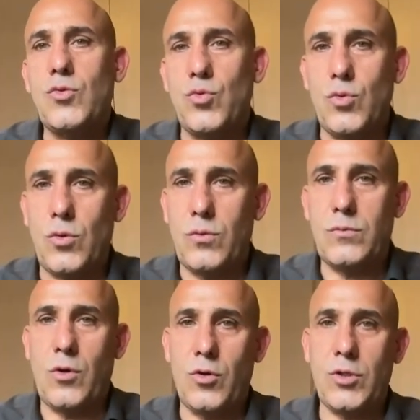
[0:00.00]
to
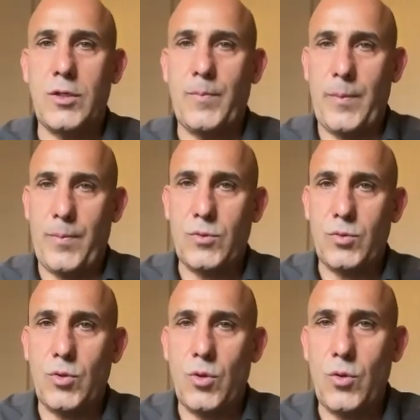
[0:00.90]
order the people
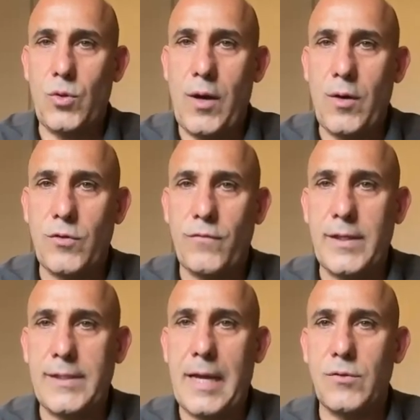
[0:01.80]
to go out of
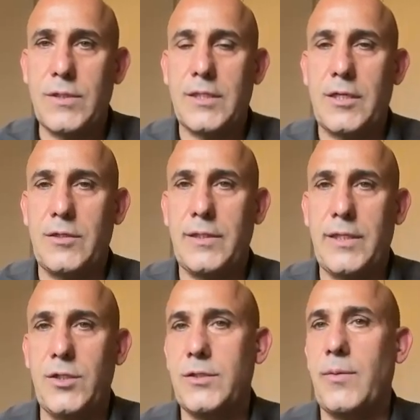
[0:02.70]
the towns that are
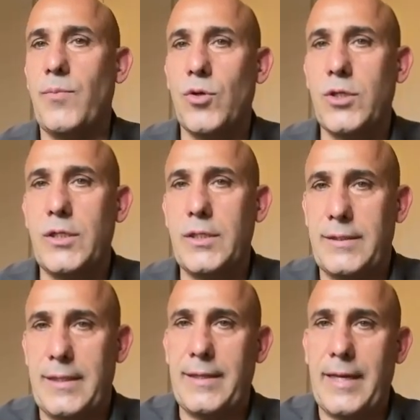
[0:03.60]
near the border,
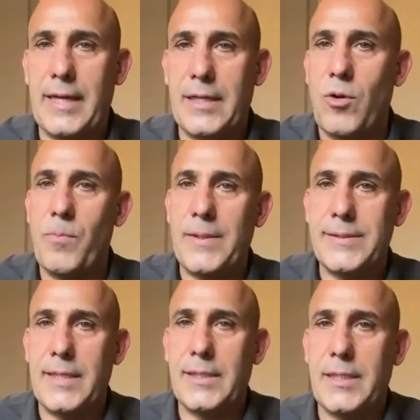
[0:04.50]
and then they get
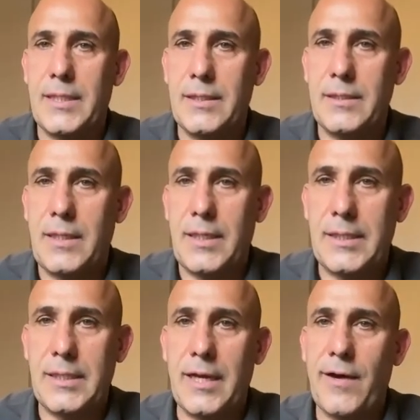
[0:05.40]
compensated, and
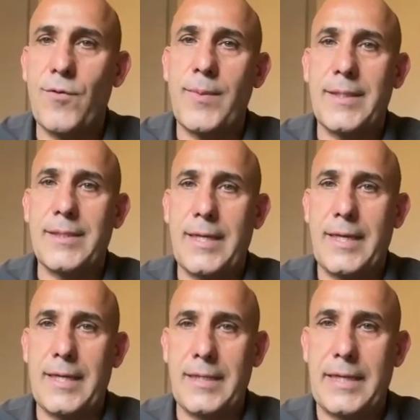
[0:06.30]
the government
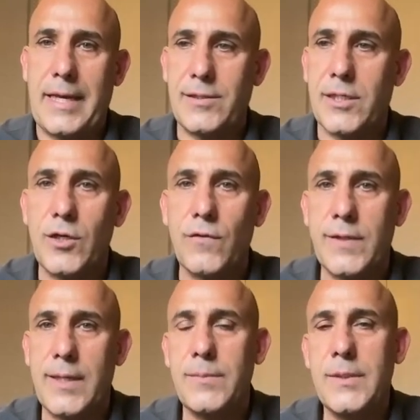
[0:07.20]
takes care of
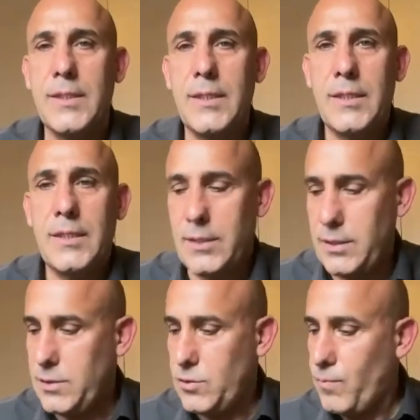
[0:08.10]
them.
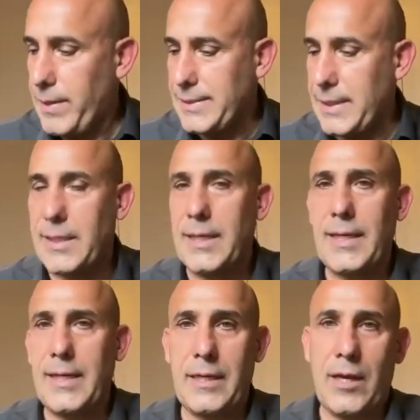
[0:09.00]
So
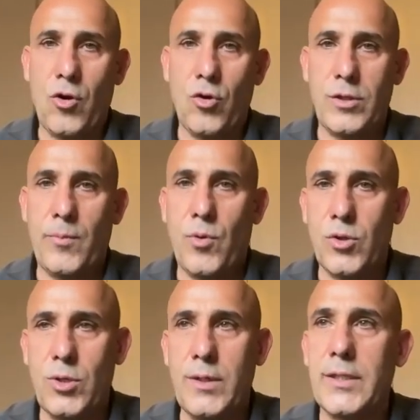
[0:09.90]
basically, along the
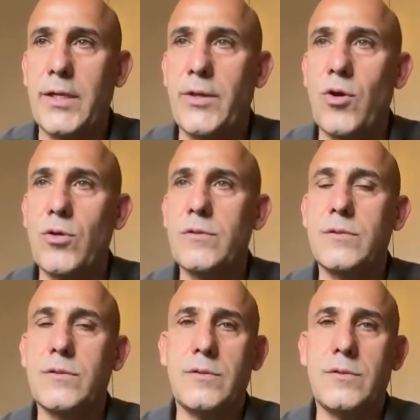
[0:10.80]
border in the north,